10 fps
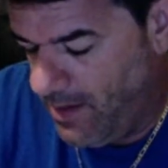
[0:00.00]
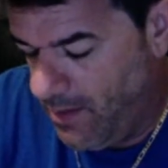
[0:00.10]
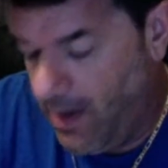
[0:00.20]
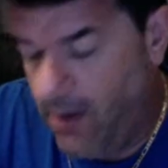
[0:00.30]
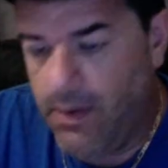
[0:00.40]

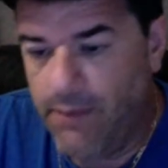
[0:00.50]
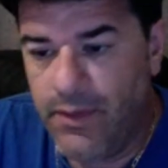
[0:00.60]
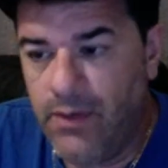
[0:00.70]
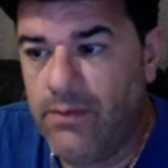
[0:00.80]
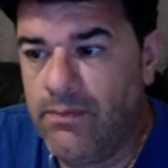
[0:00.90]
Well, if
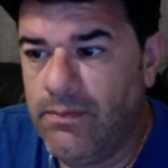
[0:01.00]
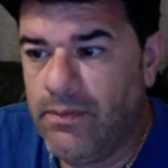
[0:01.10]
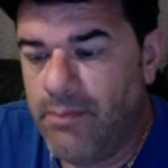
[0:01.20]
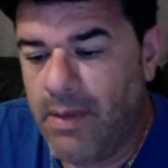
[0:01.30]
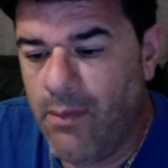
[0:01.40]
you don't
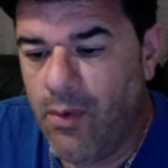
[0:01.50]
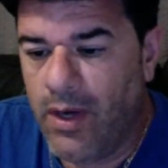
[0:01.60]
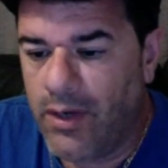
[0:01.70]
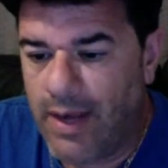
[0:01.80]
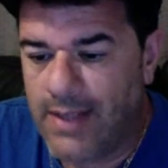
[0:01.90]
be
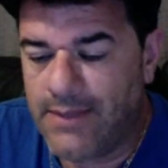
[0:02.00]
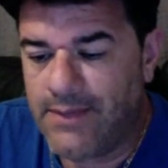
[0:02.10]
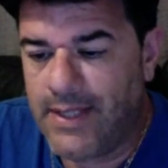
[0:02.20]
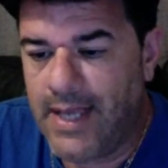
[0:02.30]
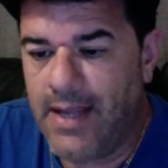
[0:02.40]
more aggressive
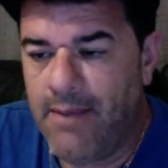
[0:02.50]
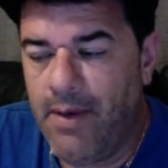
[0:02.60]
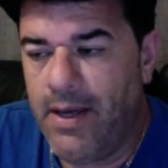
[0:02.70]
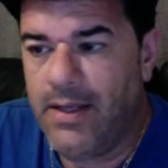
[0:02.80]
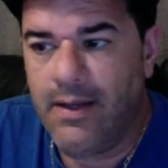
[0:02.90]
to get your money, you're